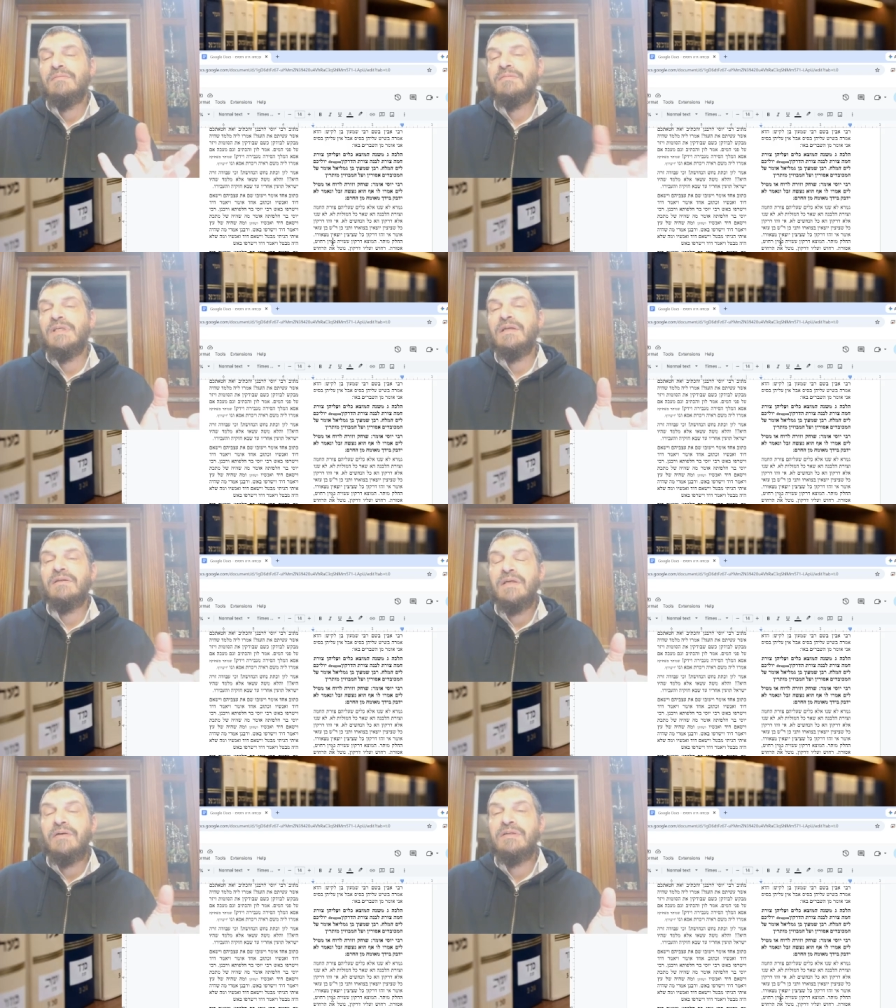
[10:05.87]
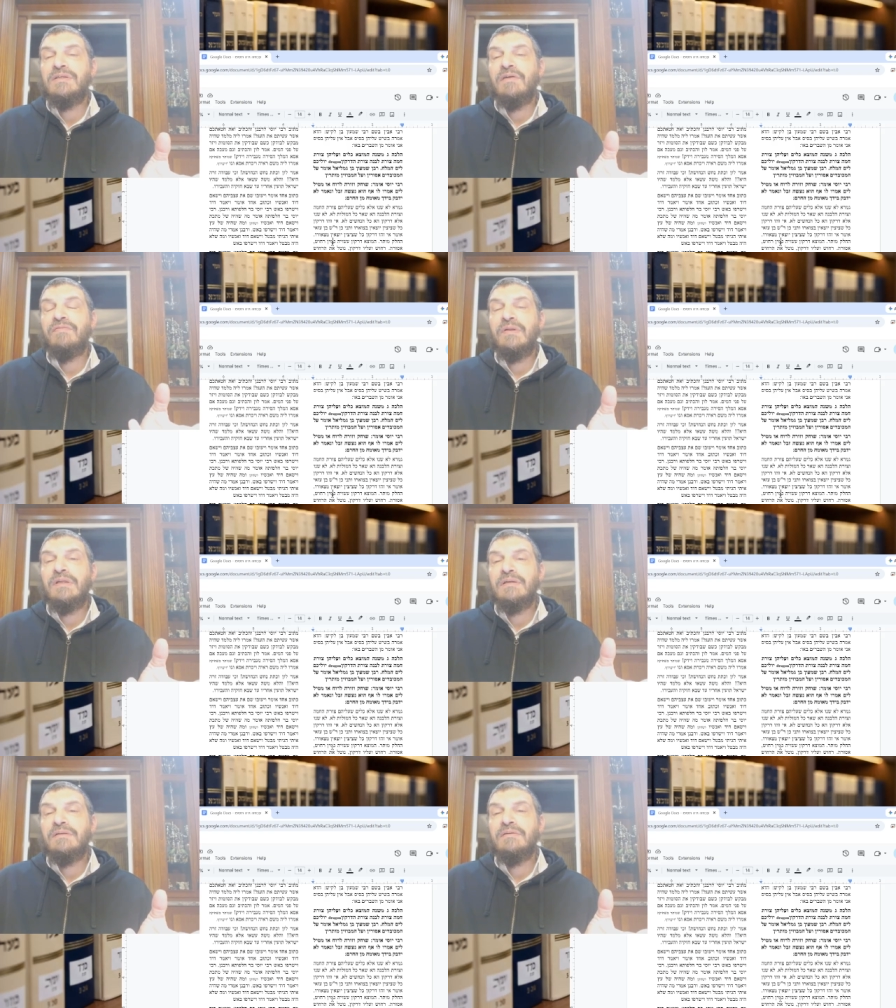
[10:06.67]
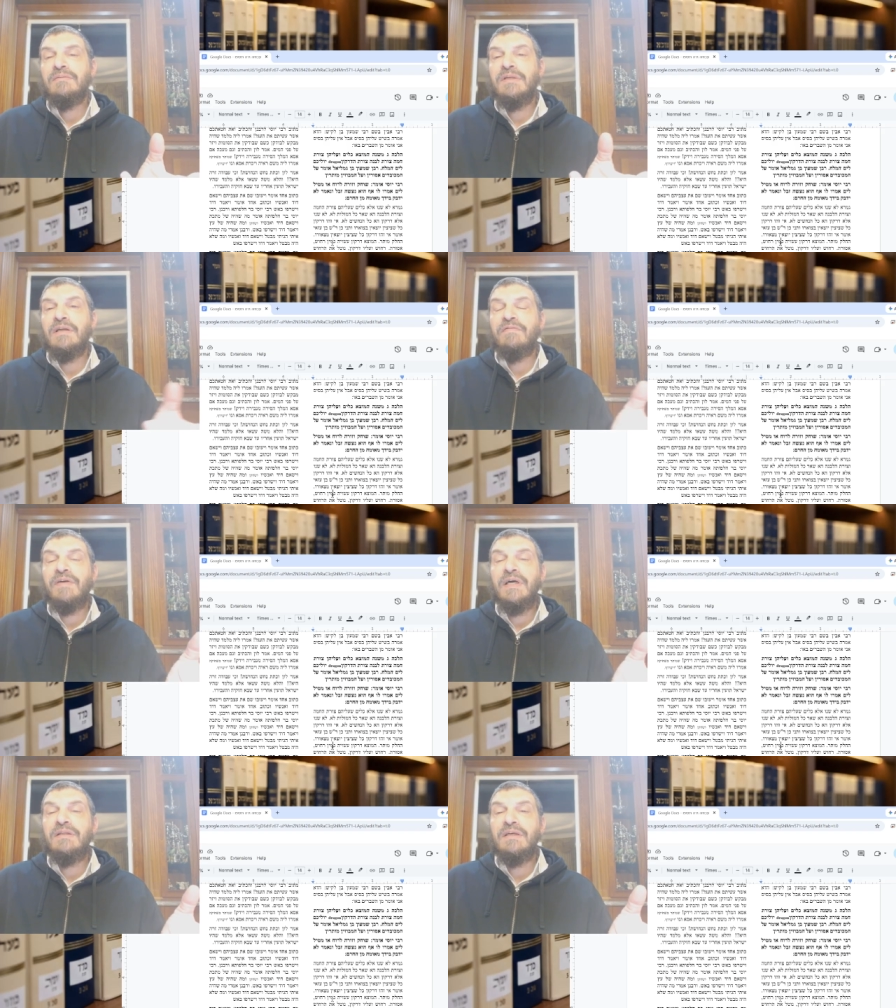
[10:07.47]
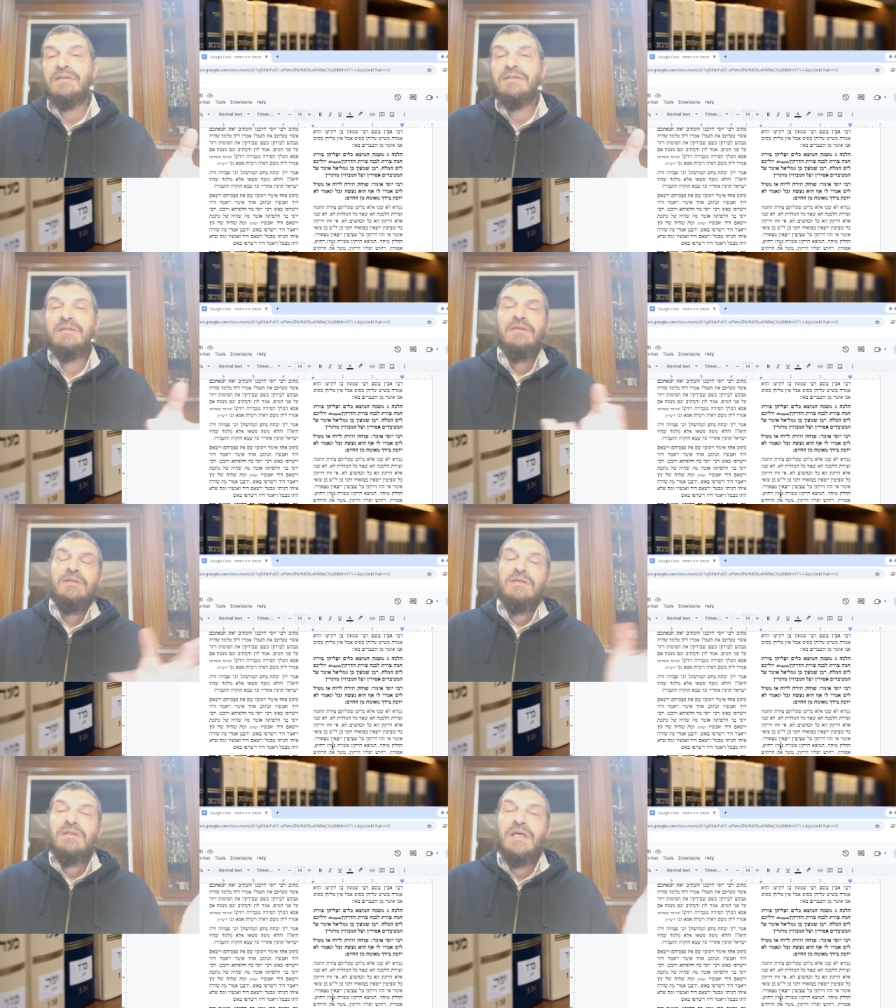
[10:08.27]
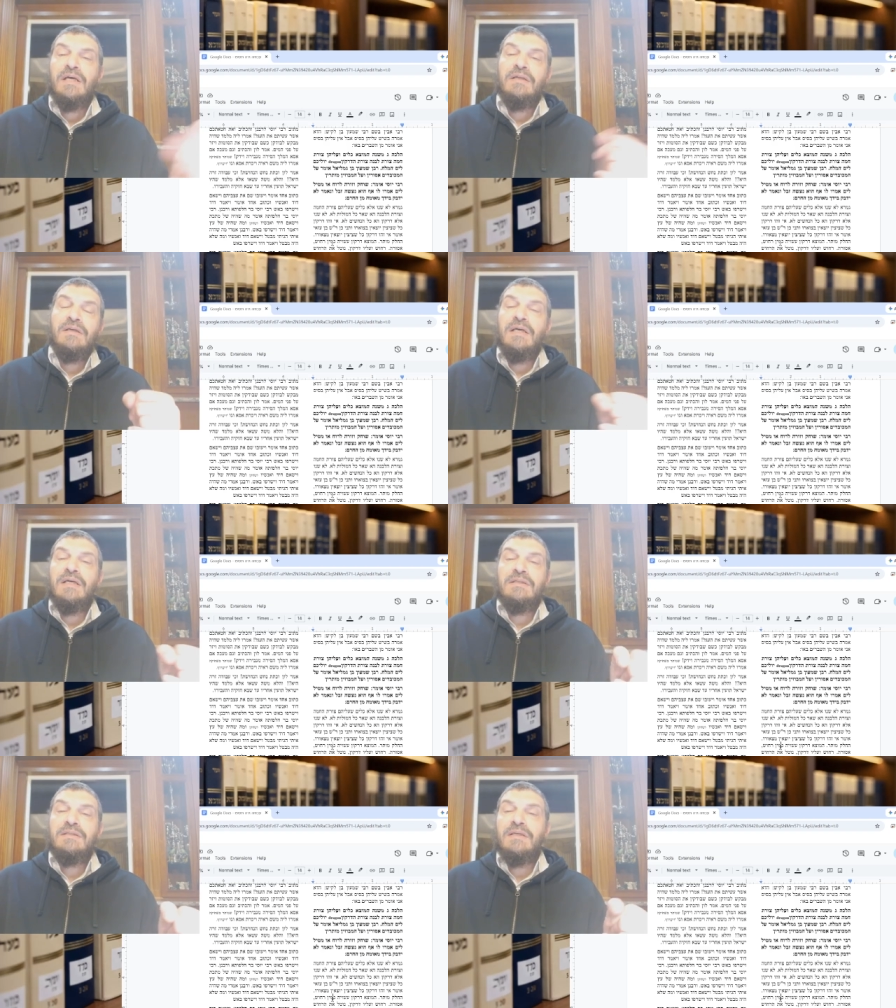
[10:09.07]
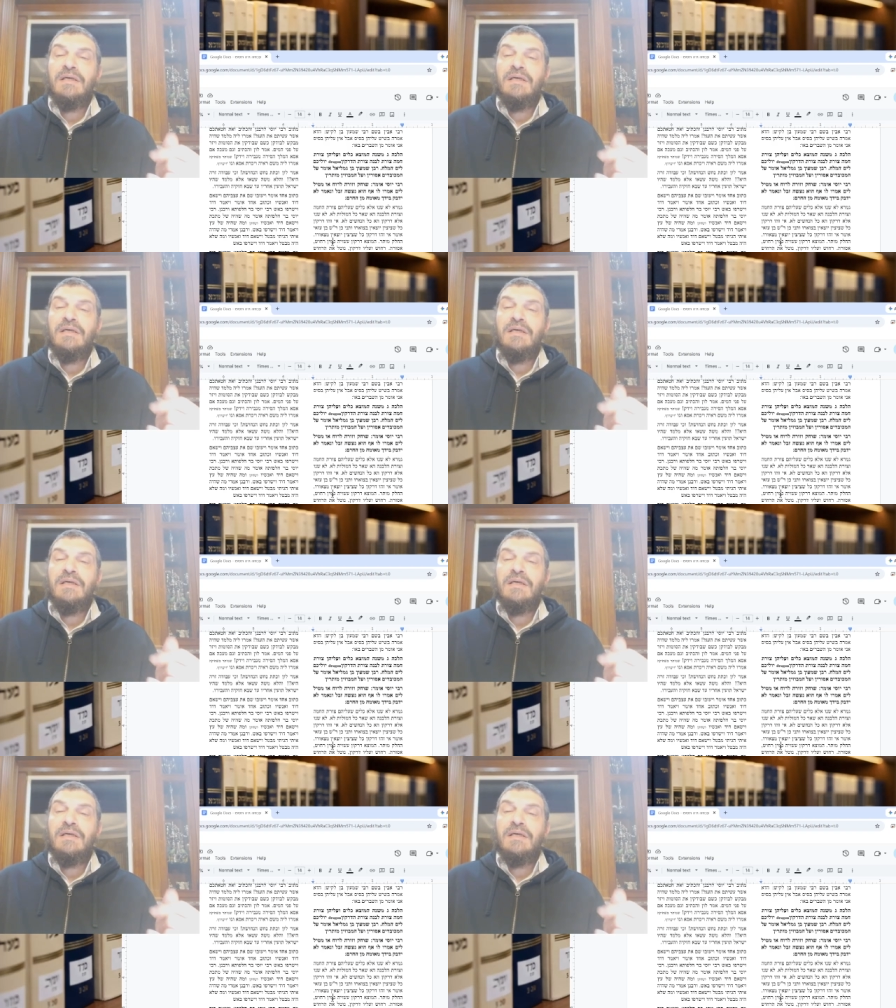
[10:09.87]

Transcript: dignitary stuff with it, dignified things, then it's